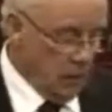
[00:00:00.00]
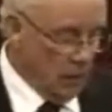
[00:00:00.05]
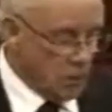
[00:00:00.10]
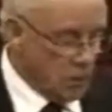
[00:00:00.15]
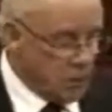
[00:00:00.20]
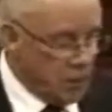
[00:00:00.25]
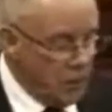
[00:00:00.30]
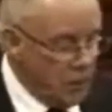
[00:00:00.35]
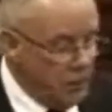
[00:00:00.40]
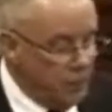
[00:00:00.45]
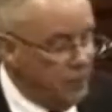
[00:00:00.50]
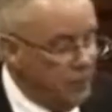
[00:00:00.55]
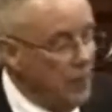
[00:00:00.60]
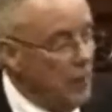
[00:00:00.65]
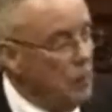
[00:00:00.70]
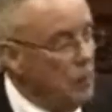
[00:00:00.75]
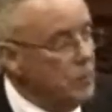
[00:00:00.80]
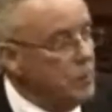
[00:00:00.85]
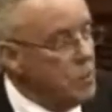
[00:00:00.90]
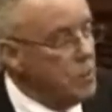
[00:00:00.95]
A senior
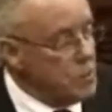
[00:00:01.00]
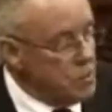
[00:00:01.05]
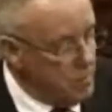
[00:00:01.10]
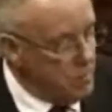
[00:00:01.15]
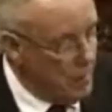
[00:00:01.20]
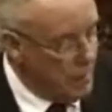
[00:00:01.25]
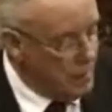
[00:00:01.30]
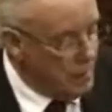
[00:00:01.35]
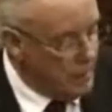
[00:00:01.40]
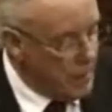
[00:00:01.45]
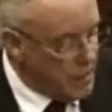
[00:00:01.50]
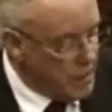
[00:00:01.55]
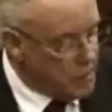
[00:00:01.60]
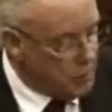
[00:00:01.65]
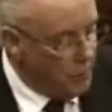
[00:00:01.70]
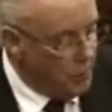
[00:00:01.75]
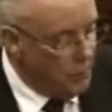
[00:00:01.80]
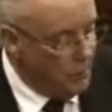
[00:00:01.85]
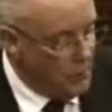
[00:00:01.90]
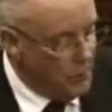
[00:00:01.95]
fellow at the Australian
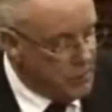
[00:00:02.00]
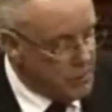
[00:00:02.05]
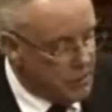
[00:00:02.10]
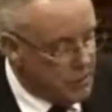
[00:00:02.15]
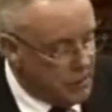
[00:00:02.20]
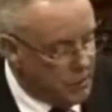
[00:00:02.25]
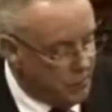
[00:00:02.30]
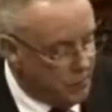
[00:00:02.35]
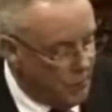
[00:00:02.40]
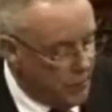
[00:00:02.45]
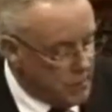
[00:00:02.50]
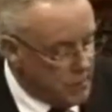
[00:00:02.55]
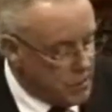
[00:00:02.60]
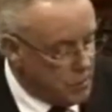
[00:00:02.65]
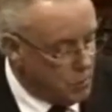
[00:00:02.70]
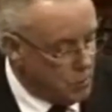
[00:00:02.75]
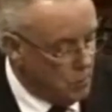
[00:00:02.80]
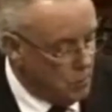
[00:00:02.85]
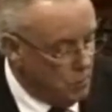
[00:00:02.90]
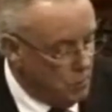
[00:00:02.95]
National University Spener
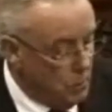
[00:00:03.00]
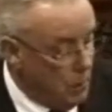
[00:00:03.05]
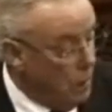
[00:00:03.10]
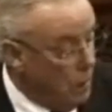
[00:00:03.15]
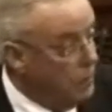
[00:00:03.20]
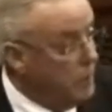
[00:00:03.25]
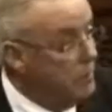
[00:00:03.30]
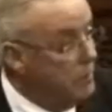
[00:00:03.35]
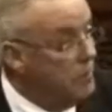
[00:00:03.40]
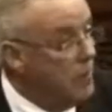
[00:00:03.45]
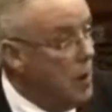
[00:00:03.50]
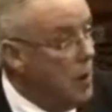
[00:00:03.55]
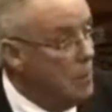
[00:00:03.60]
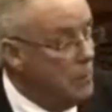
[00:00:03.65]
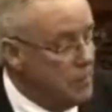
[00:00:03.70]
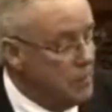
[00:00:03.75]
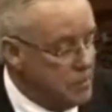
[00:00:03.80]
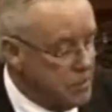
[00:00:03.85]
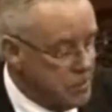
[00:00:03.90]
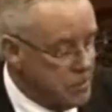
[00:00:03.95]
School on the
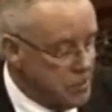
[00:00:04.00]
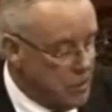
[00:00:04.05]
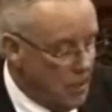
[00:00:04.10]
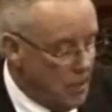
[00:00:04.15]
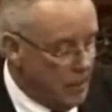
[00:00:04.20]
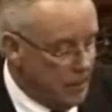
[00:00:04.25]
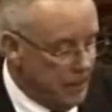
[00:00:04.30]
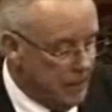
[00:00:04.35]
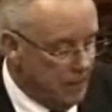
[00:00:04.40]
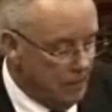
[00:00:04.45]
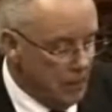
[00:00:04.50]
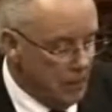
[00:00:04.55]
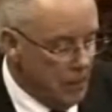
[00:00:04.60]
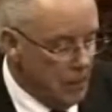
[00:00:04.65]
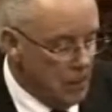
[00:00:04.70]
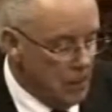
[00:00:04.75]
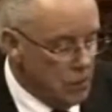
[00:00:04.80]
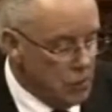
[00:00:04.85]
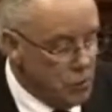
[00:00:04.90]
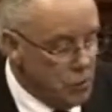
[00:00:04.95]
Environment and Society,
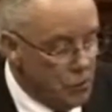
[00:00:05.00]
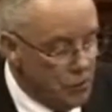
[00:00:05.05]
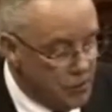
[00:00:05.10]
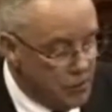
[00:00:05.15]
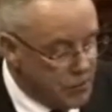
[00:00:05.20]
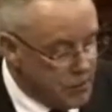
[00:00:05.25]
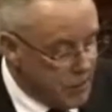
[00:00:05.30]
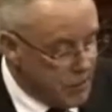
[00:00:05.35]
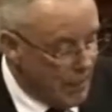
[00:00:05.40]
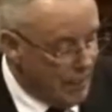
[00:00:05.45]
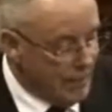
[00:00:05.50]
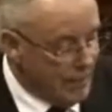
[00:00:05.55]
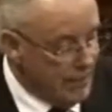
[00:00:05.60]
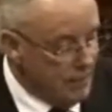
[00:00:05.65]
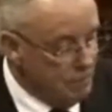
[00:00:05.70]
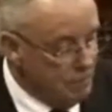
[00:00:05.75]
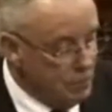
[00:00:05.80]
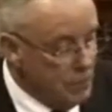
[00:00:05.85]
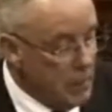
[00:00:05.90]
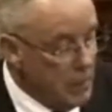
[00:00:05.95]
Judith
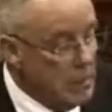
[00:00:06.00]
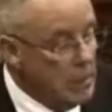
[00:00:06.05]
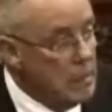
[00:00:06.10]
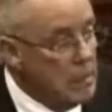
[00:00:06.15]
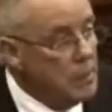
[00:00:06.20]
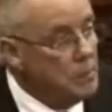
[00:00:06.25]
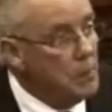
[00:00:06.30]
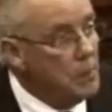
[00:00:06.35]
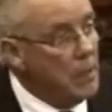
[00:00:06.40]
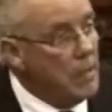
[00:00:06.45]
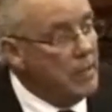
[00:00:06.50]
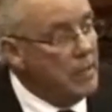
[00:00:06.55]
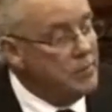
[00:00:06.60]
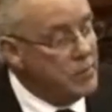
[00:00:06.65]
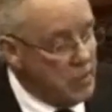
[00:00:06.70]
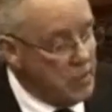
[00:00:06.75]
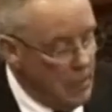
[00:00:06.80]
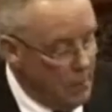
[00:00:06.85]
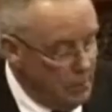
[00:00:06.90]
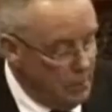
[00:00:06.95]
Ajani,
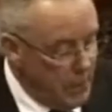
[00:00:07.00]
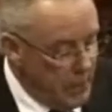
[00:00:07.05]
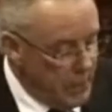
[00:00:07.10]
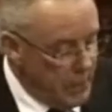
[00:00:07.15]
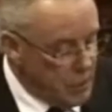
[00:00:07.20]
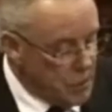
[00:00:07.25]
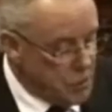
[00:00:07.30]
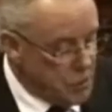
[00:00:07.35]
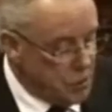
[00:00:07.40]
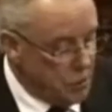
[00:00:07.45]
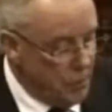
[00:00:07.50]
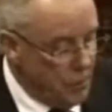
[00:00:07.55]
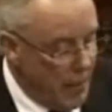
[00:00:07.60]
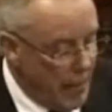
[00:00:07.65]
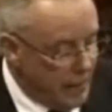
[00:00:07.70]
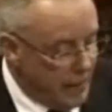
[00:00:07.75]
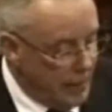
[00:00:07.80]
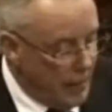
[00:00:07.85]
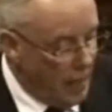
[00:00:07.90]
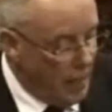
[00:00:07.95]
believes a big issue
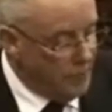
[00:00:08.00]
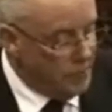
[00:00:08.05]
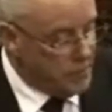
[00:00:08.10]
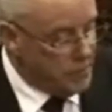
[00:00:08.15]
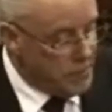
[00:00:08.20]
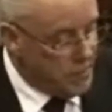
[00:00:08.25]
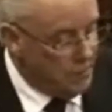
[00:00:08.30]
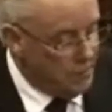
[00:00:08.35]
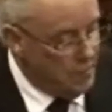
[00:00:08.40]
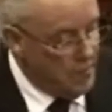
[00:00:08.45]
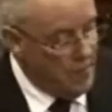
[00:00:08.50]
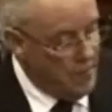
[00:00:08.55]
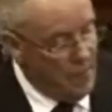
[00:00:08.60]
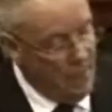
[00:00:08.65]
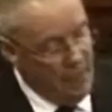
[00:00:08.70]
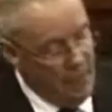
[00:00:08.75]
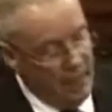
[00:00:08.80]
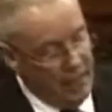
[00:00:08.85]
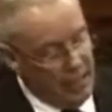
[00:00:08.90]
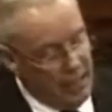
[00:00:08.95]
hanging over
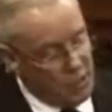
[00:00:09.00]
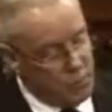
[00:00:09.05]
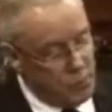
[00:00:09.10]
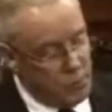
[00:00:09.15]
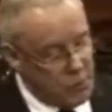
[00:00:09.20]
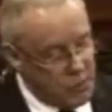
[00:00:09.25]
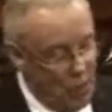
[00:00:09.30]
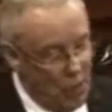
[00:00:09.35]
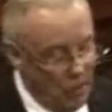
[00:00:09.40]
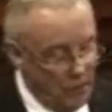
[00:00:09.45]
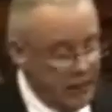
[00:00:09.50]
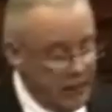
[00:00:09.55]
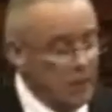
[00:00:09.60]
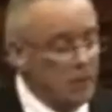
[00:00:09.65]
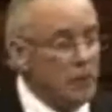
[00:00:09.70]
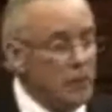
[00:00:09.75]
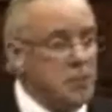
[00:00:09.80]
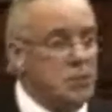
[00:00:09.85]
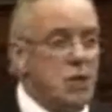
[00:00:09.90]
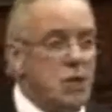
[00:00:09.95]
timber is
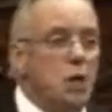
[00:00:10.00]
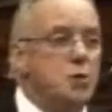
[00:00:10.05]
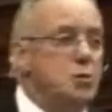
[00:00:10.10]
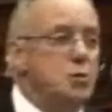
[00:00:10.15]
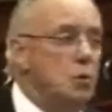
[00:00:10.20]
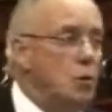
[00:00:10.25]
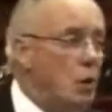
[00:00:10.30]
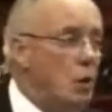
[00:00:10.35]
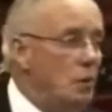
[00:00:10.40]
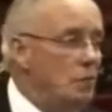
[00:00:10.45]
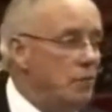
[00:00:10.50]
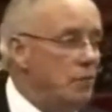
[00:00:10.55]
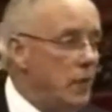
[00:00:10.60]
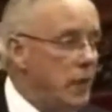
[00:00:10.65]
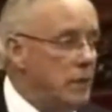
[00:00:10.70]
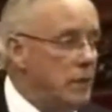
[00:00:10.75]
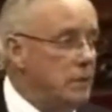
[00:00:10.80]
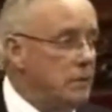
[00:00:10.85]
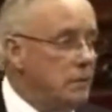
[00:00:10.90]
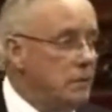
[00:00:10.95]
resolving the social
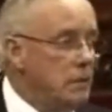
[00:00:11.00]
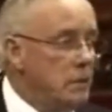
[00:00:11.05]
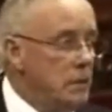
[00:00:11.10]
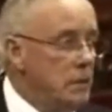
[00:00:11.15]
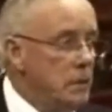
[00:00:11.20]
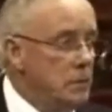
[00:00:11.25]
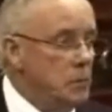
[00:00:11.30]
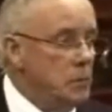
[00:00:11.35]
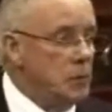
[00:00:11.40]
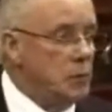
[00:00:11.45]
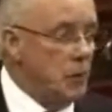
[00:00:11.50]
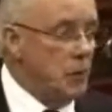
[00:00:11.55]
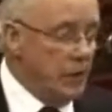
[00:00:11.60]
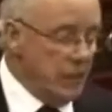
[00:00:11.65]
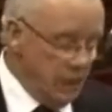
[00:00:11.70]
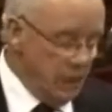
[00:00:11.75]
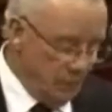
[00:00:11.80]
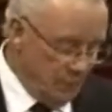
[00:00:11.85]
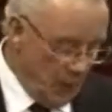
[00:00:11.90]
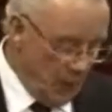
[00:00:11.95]
conflict between
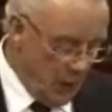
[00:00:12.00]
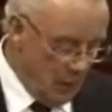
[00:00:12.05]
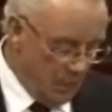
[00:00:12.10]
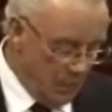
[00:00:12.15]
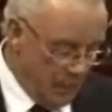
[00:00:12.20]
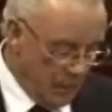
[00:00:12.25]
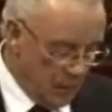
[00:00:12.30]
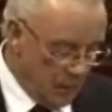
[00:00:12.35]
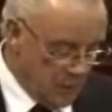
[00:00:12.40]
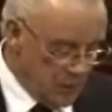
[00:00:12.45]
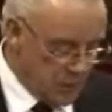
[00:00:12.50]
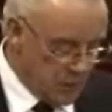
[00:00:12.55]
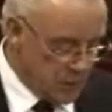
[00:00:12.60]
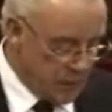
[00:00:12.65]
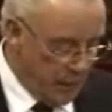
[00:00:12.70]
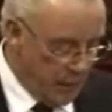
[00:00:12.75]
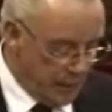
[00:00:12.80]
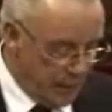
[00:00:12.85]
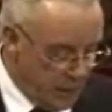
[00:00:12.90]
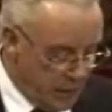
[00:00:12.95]
the
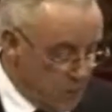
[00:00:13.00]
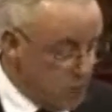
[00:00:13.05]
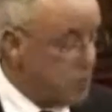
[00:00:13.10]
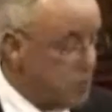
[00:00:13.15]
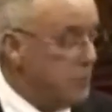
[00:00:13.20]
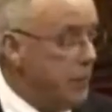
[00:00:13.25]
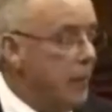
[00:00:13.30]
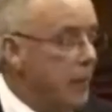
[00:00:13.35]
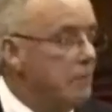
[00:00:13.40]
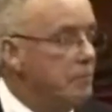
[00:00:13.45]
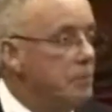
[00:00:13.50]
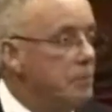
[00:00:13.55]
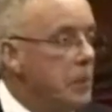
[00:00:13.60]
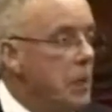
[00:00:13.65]
environmentalists and industry.